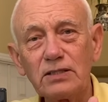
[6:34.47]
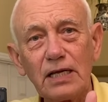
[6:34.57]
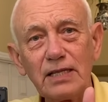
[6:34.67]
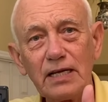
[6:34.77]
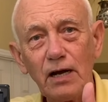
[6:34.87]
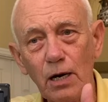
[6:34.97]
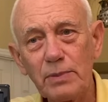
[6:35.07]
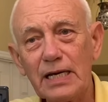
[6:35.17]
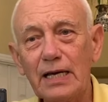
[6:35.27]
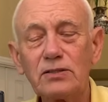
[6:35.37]
and then
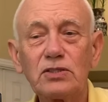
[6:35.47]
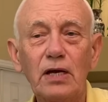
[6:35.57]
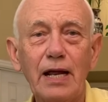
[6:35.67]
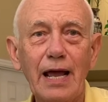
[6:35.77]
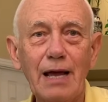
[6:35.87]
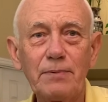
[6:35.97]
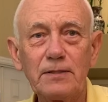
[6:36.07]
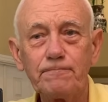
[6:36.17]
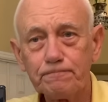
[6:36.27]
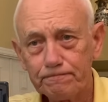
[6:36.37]
Armageddon's going to happen,